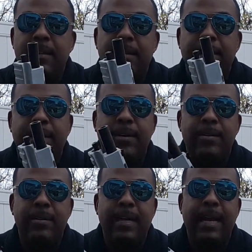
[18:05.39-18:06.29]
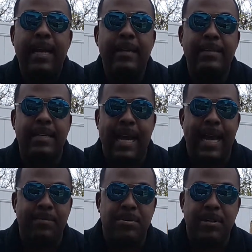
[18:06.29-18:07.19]
you know, hey,
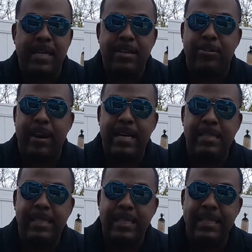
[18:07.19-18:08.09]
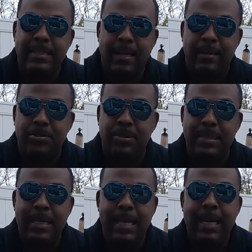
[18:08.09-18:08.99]
times are getting crazy in this country,